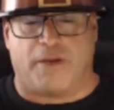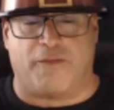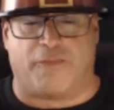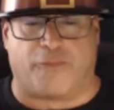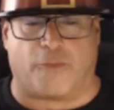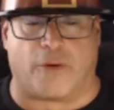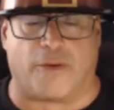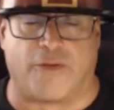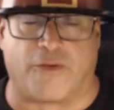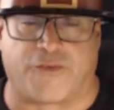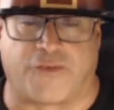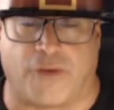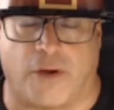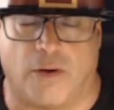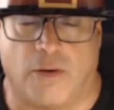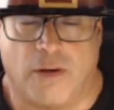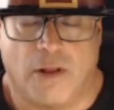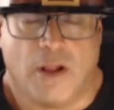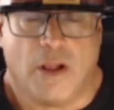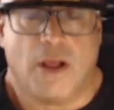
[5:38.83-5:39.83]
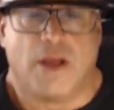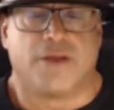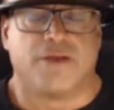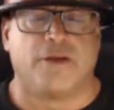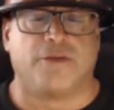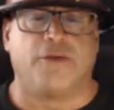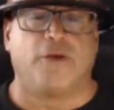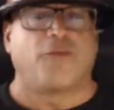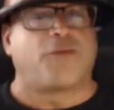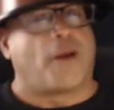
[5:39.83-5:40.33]
before the show.
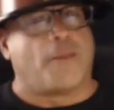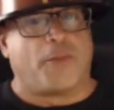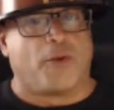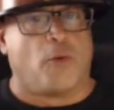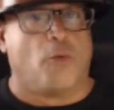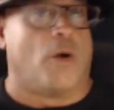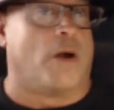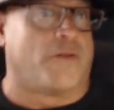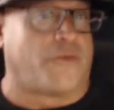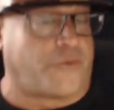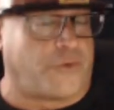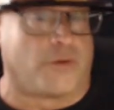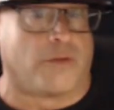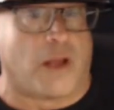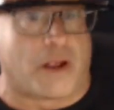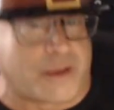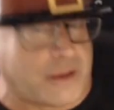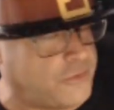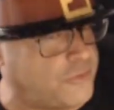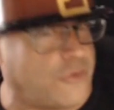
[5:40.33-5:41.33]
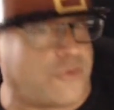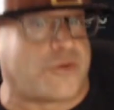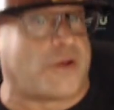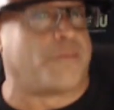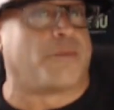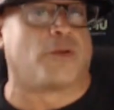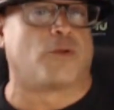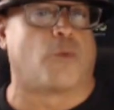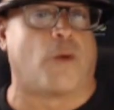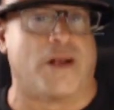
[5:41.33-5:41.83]
You do something once, you're lucky. Do
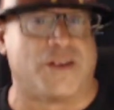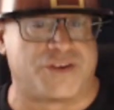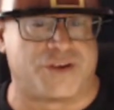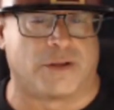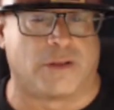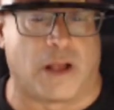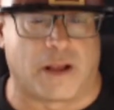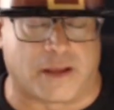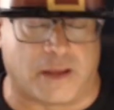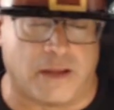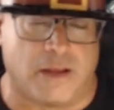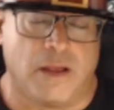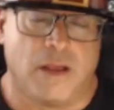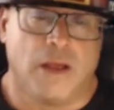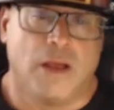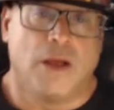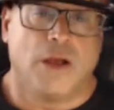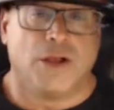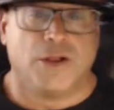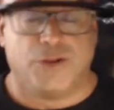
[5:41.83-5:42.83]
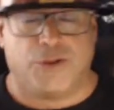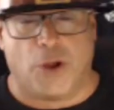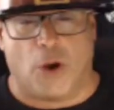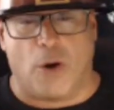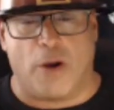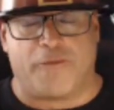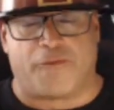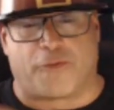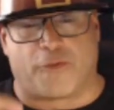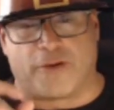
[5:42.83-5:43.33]
something twice, you're lucky.
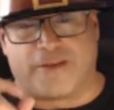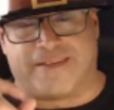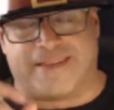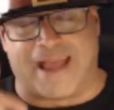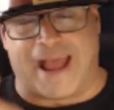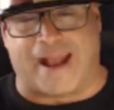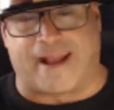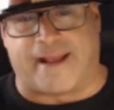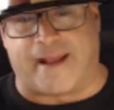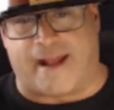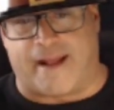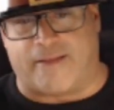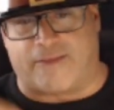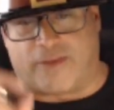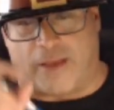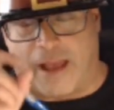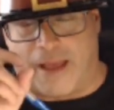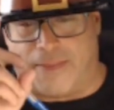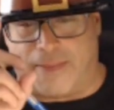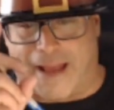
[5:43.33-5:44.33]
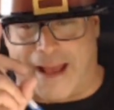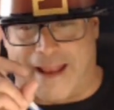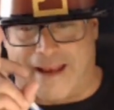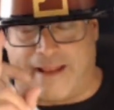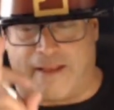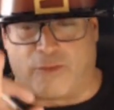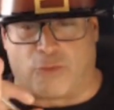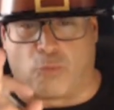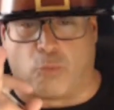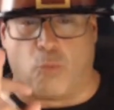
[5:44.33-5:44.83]
Do it for decades, and
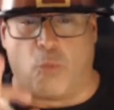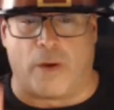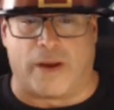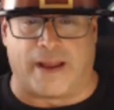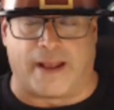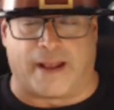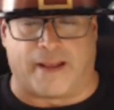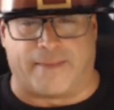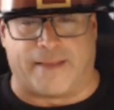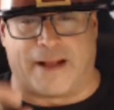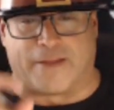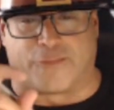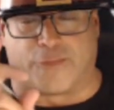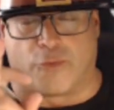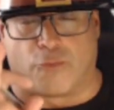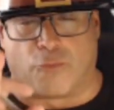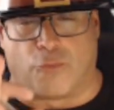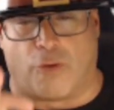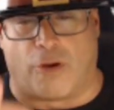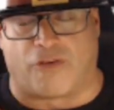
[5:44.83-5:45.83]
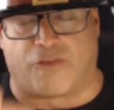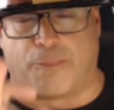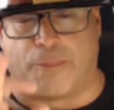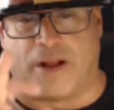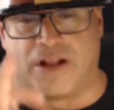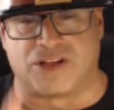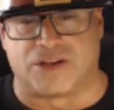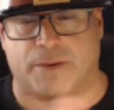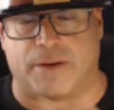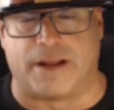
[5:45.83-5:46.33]
that is winning, and that's what Ross
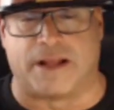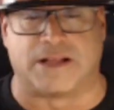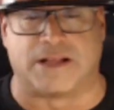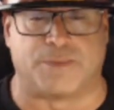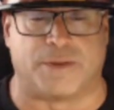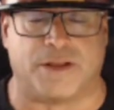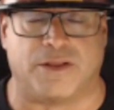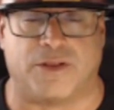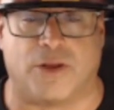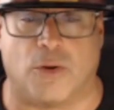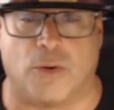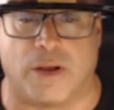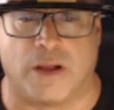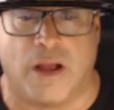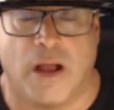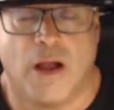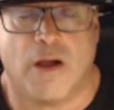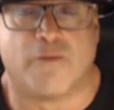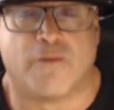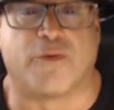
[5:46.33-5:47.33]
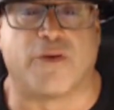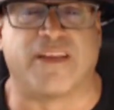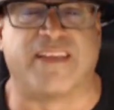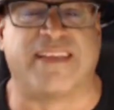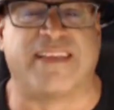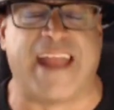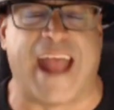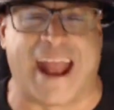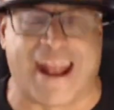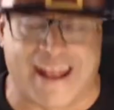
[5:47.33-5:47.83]
Benjamin has been doing for
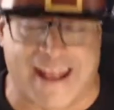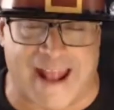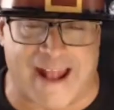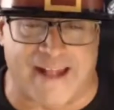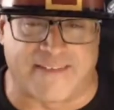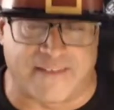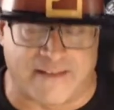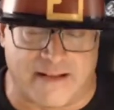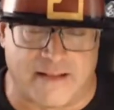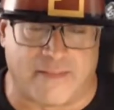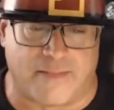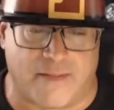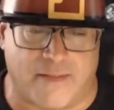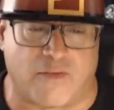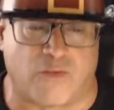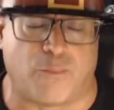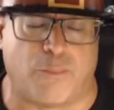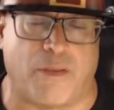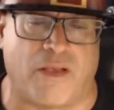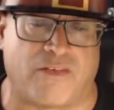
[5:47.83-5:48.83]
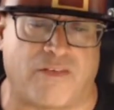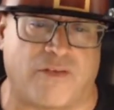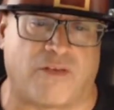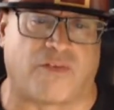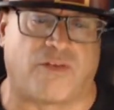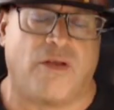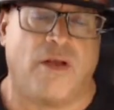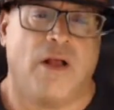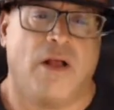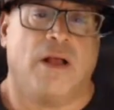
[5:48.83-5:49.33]
decades in this
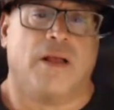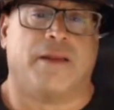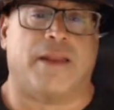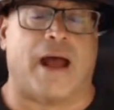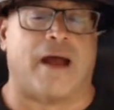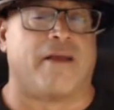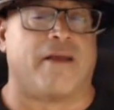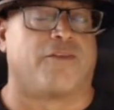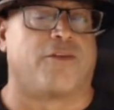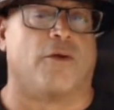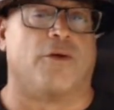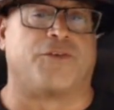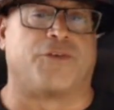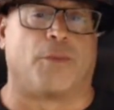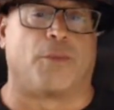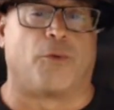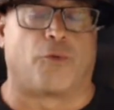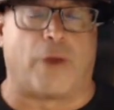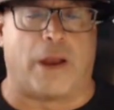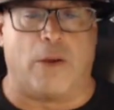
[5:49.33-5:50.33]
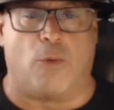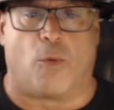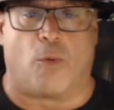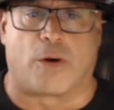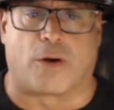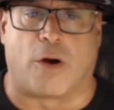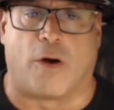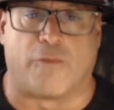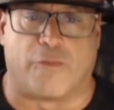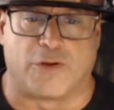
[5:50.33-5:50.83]
business. Now, he's doing some great
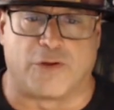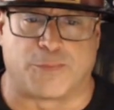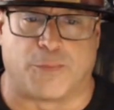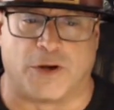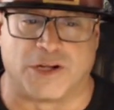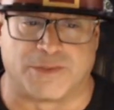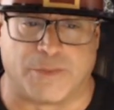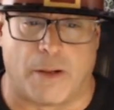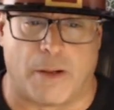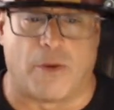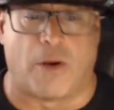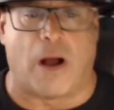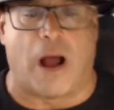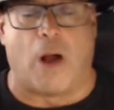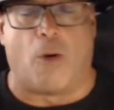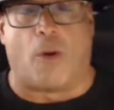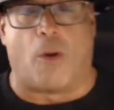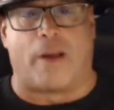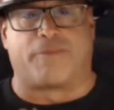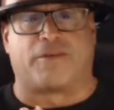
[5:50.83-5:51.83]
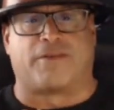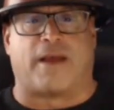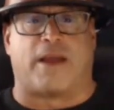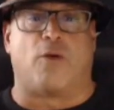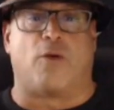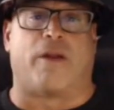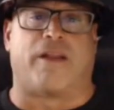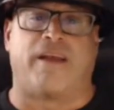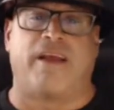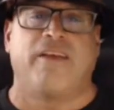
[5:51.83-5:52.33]
work over at Sports Memo. I wanted to tell
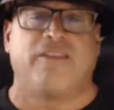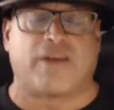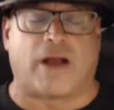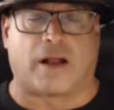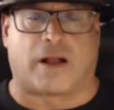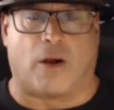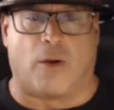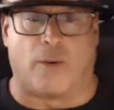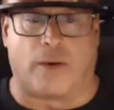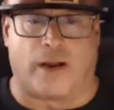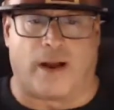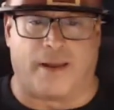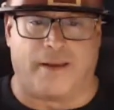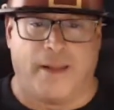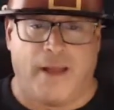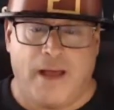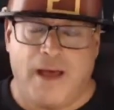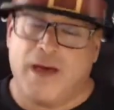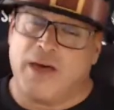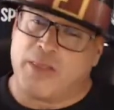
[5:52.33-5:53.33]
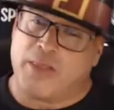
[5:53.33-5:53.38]
you what he's got going on